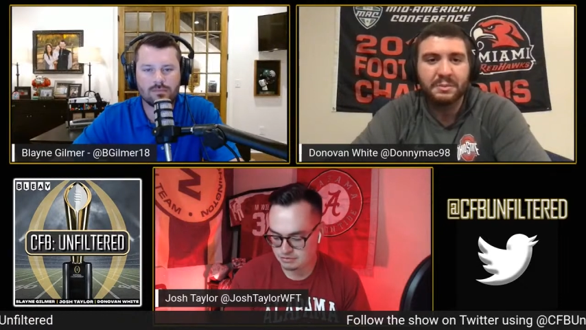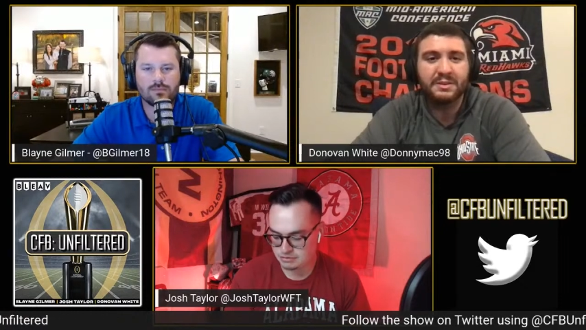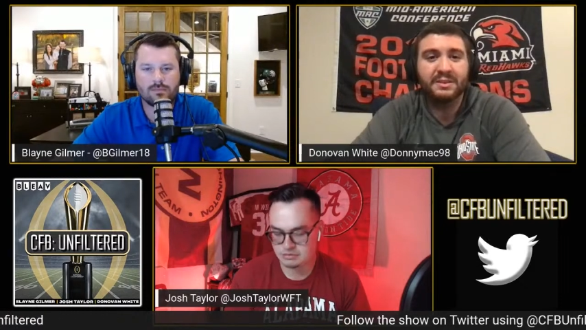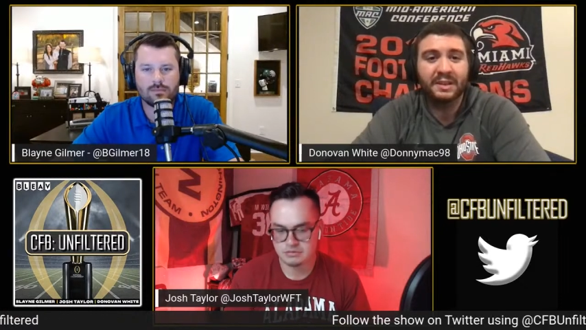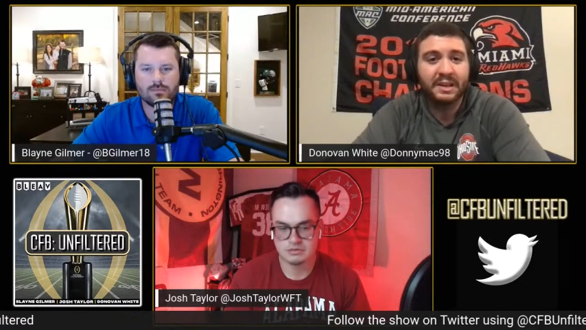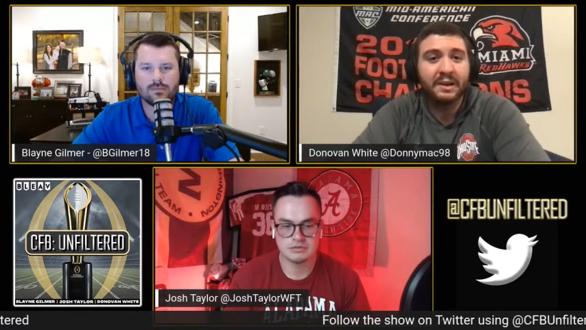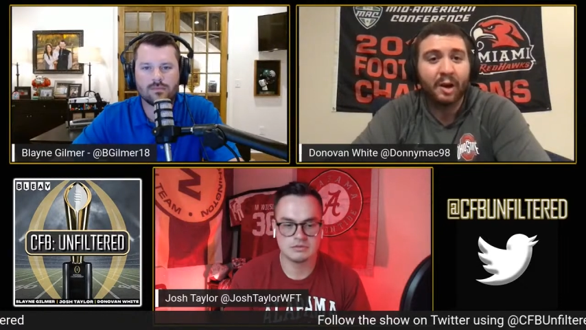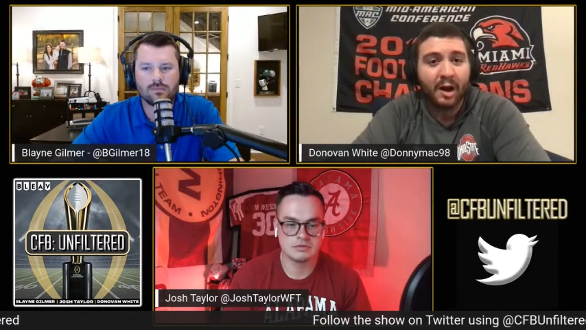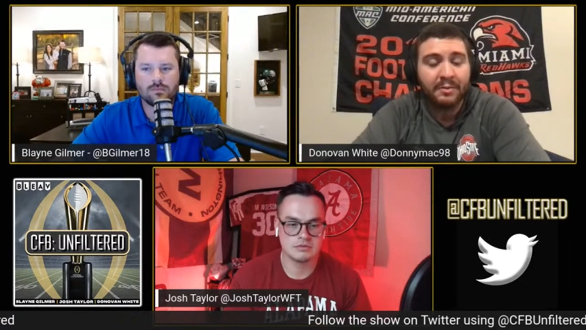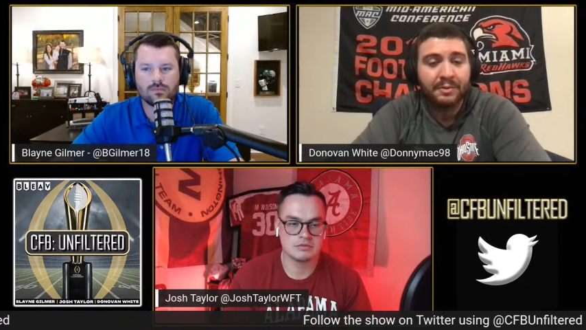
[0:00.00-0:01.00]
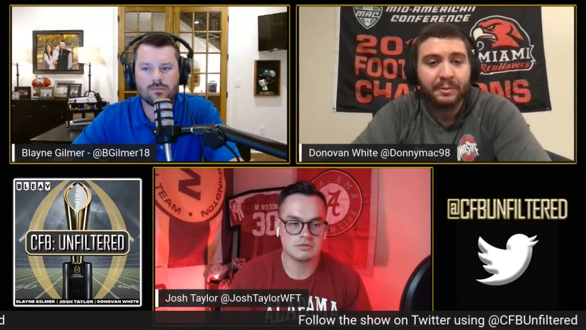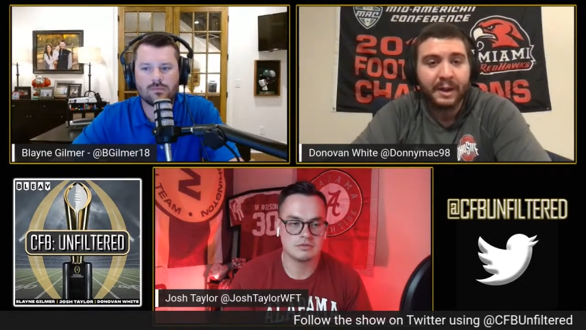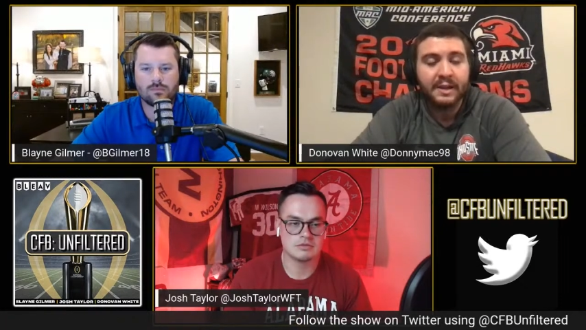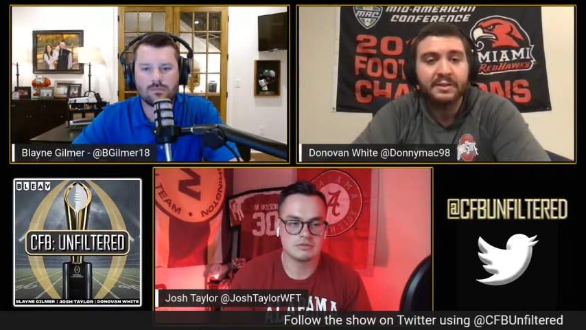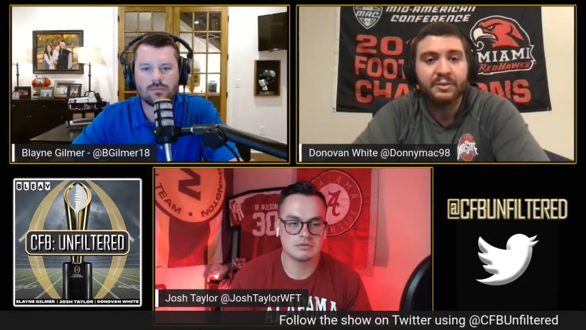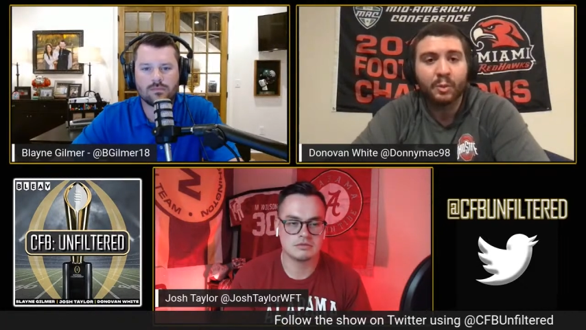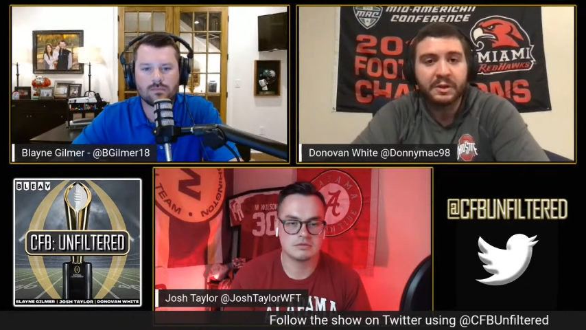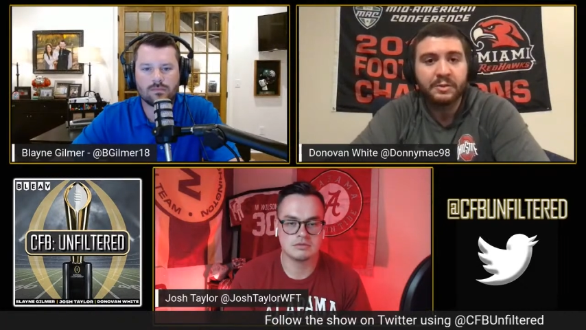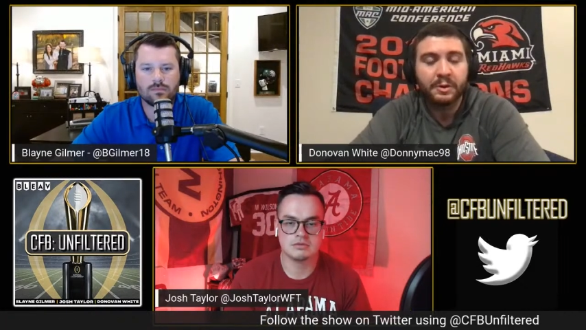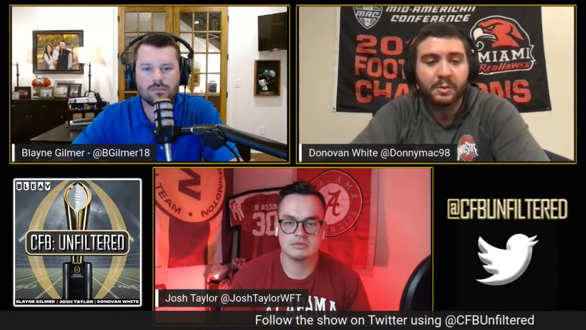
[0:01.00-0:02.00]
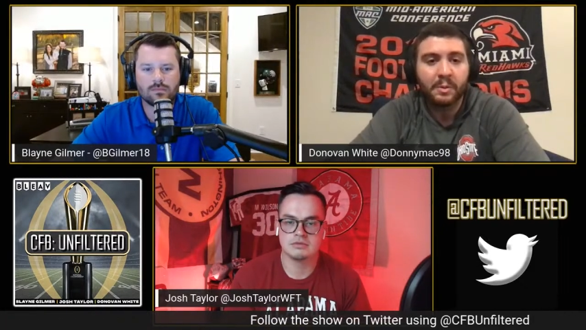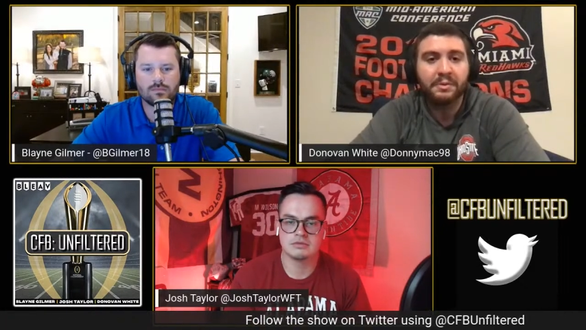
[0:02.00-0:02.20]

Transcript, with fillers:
Speaker 1: But to lead it off, right, in 2021 with